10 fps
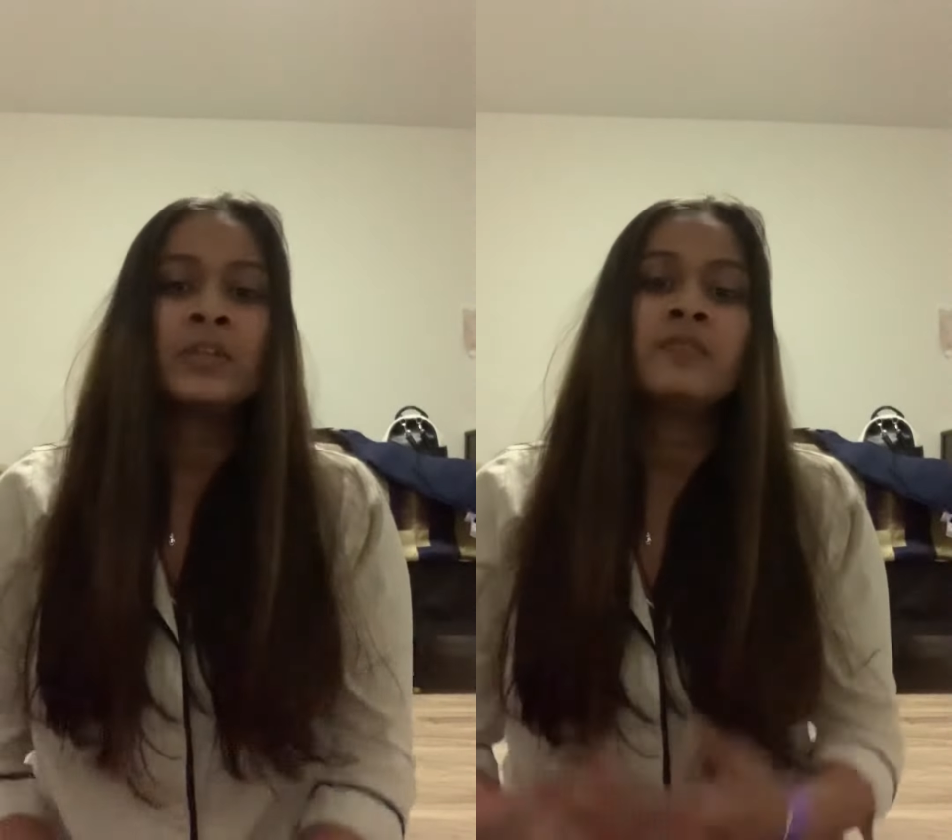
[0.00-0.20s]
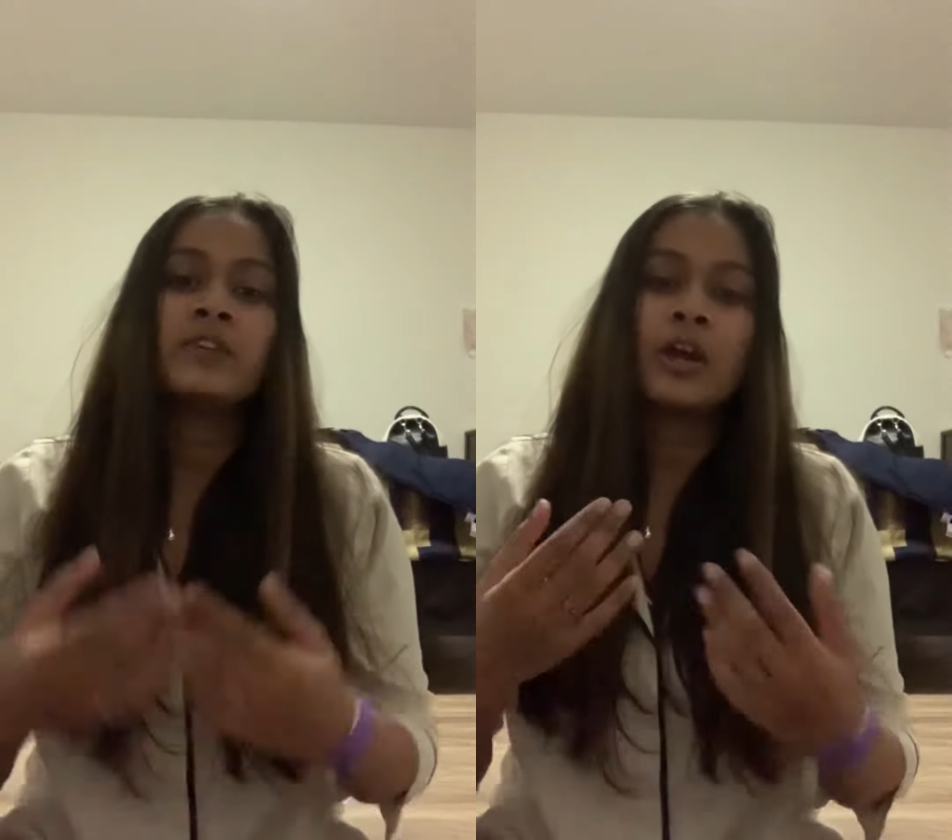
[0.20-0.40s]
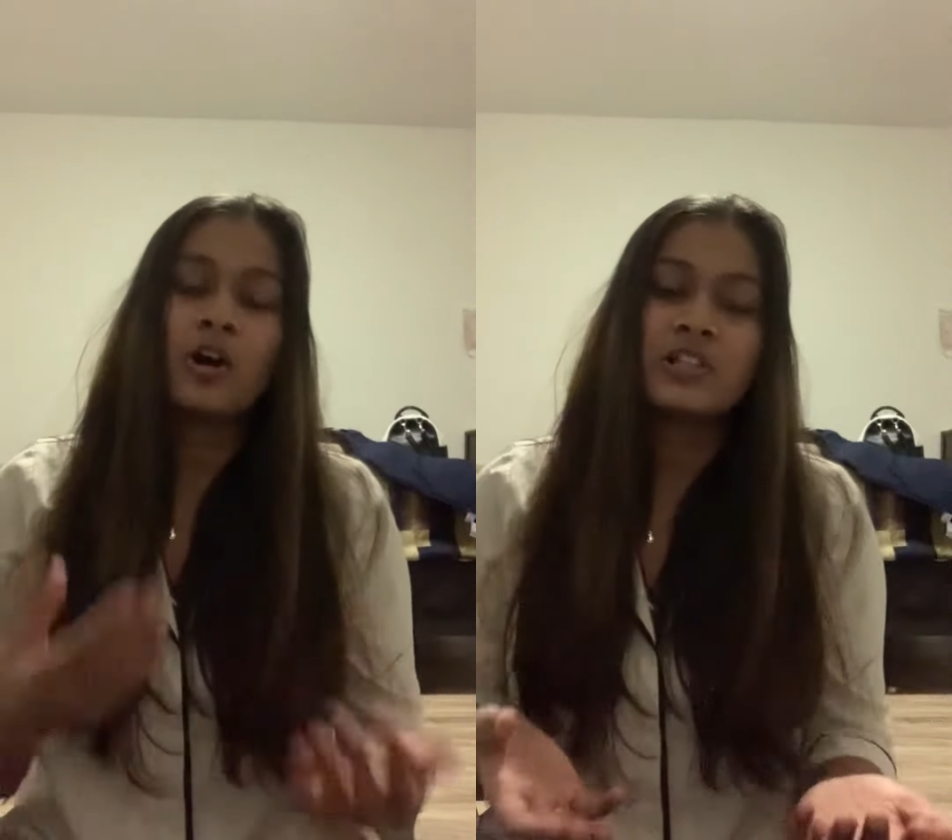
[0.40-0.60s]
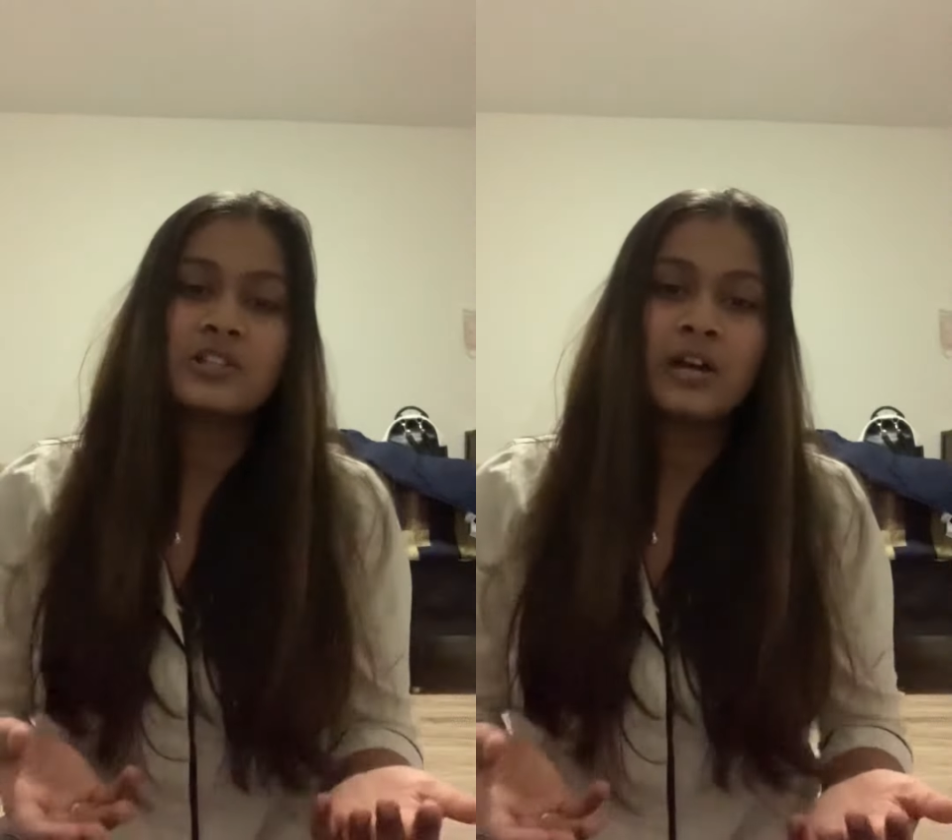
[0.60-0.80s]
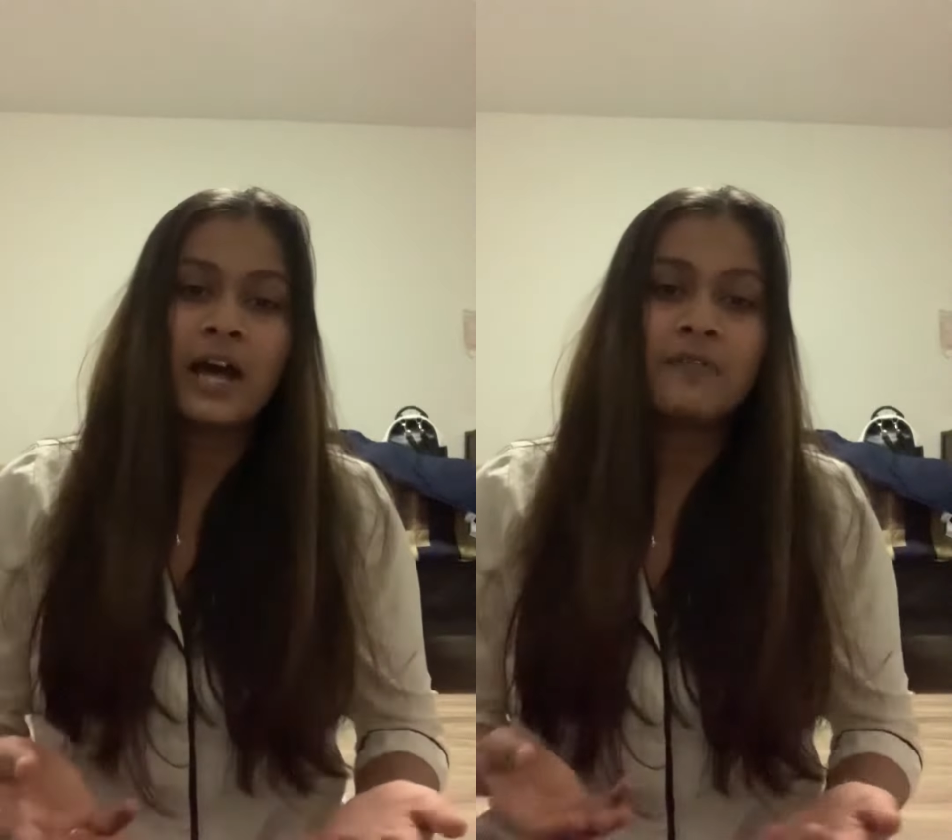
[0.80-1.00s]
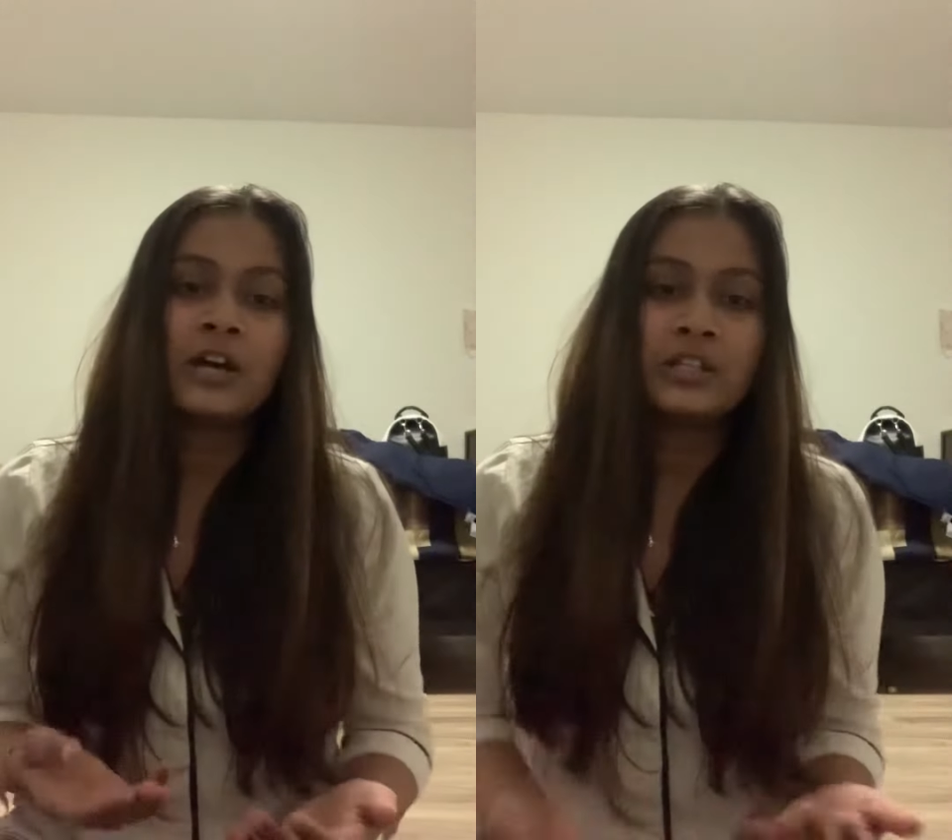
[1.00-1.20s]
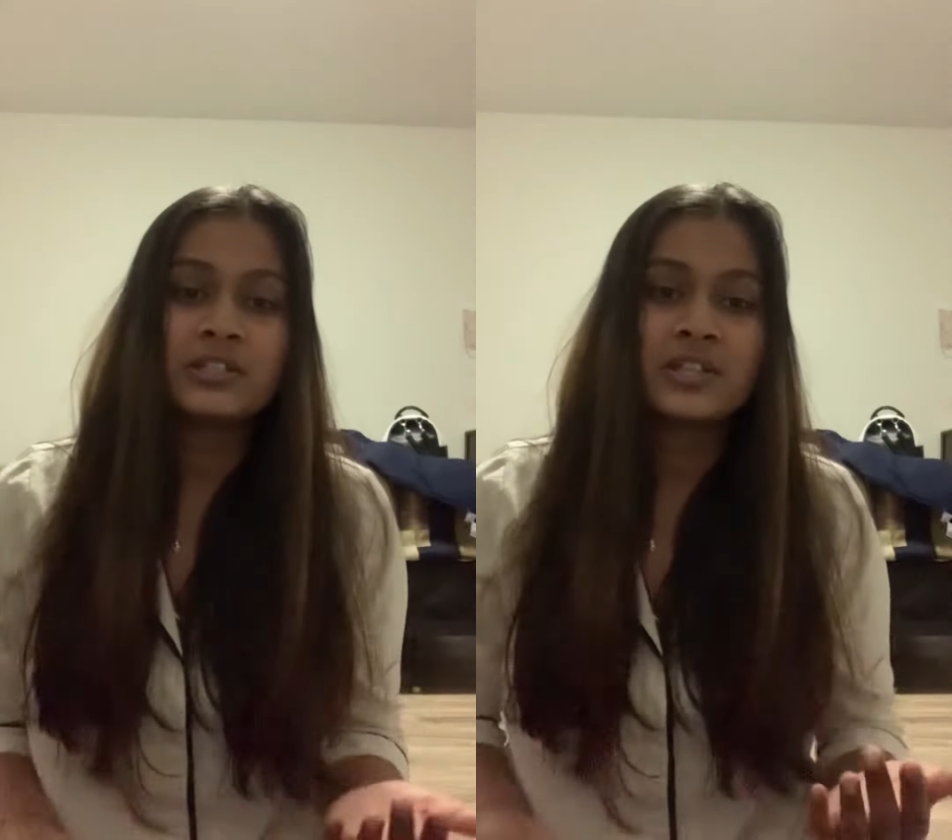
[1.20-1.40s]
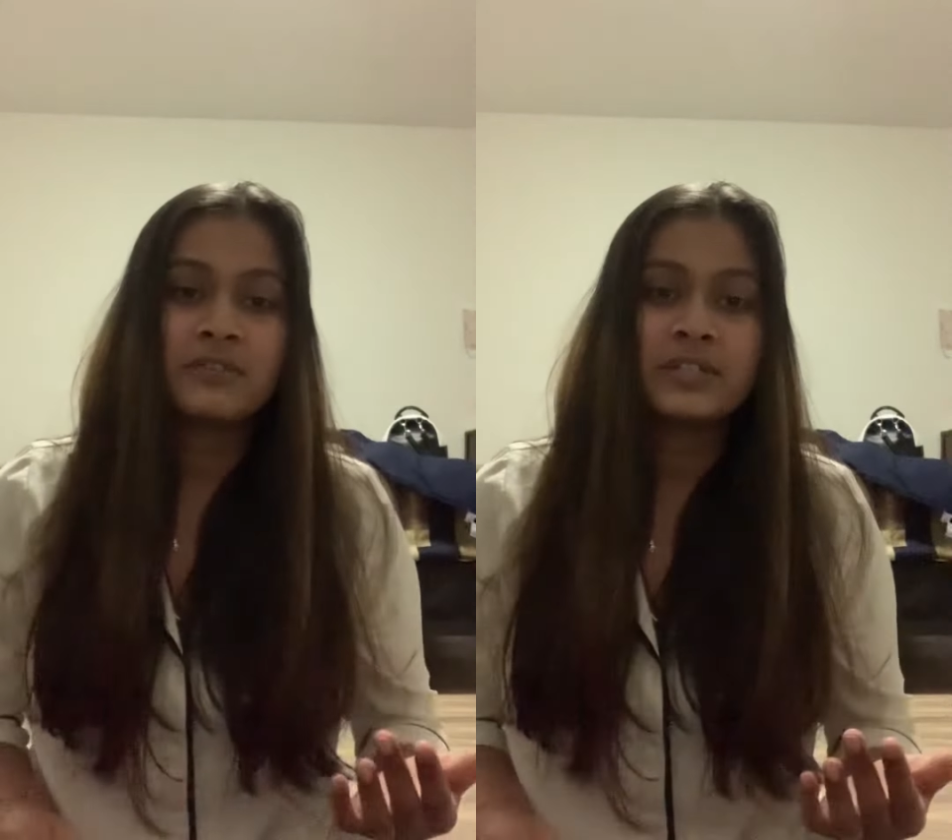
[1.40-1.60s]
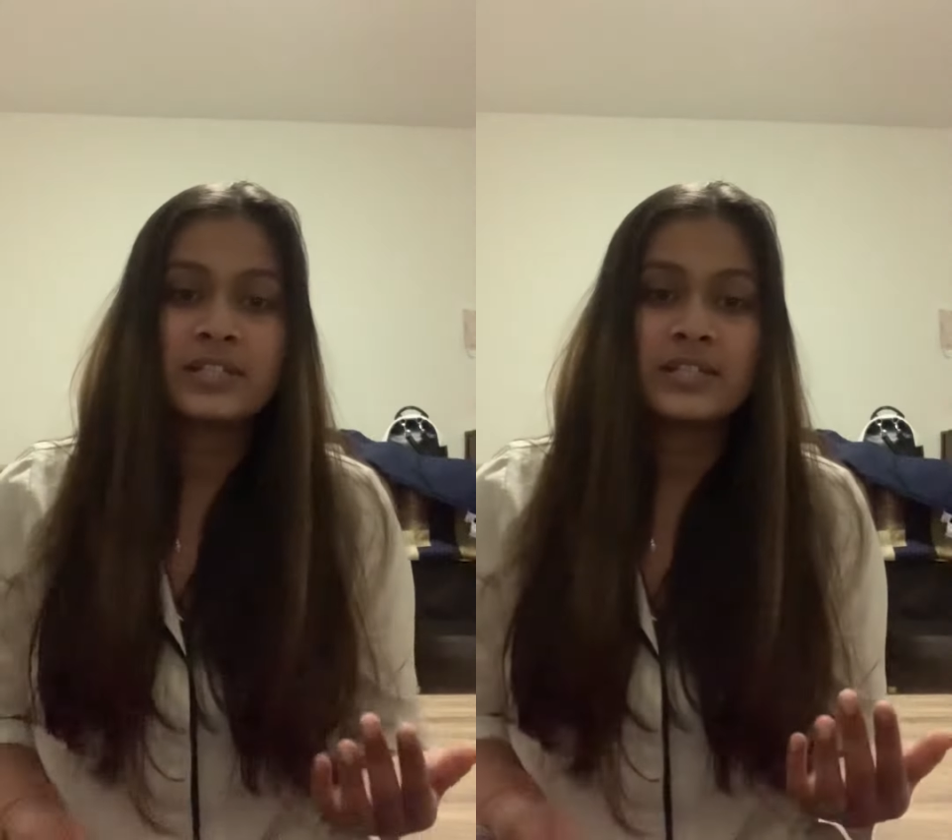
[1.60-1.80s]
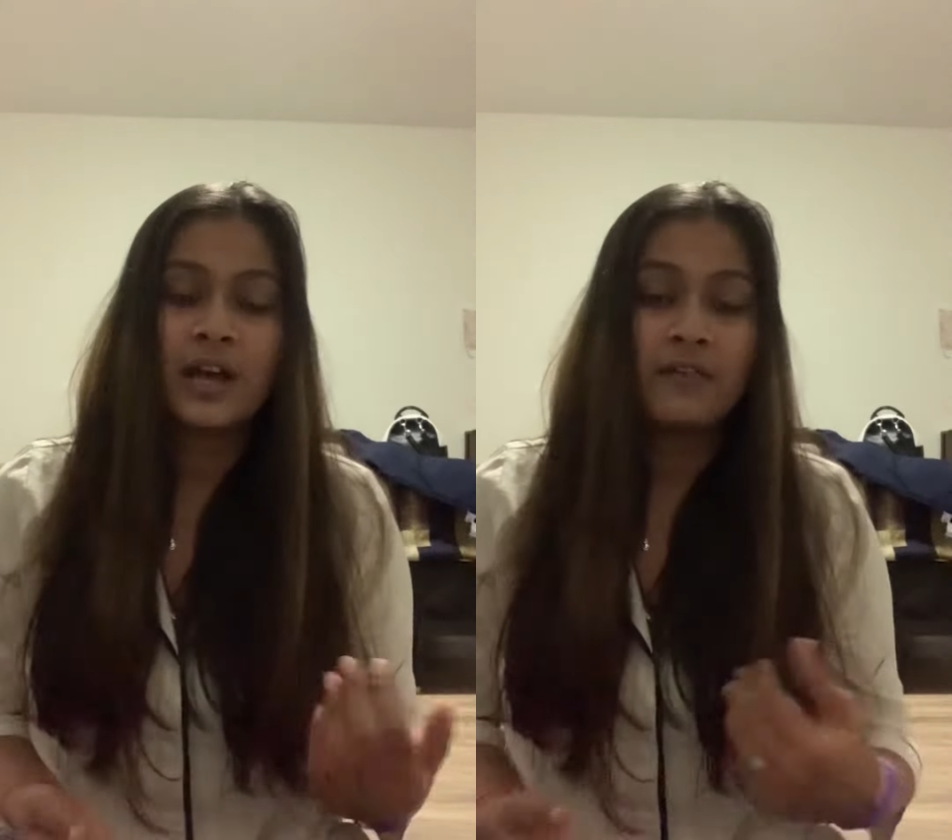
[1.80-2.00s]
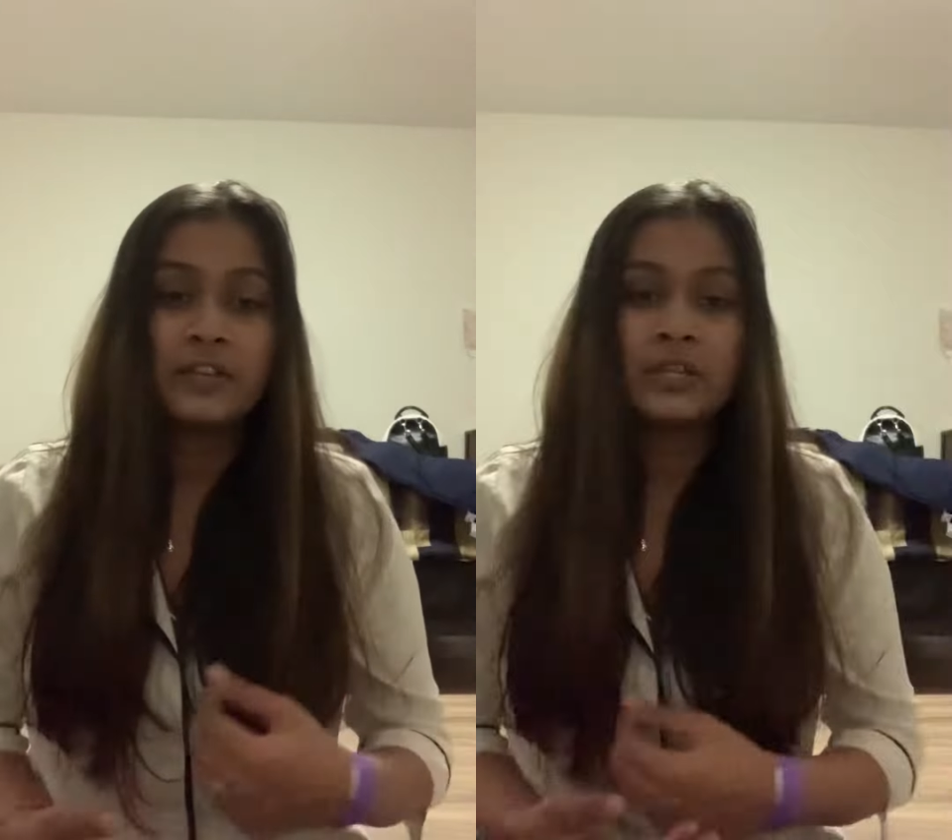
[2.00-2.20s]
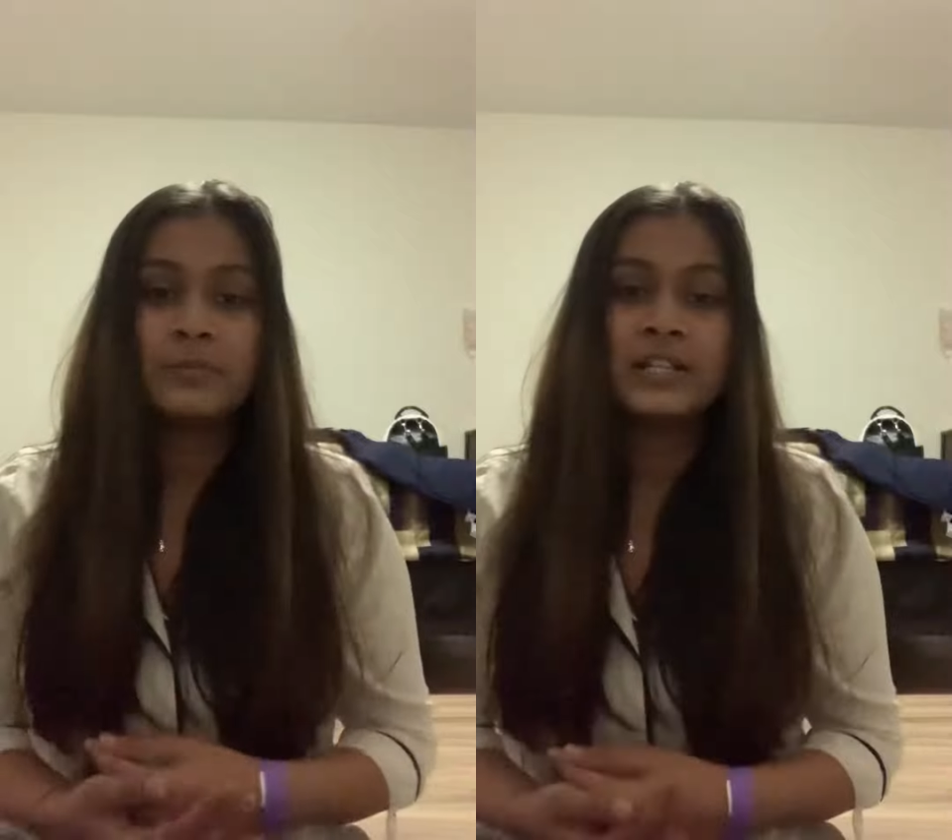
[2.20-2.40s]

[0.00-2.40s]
We also have other services available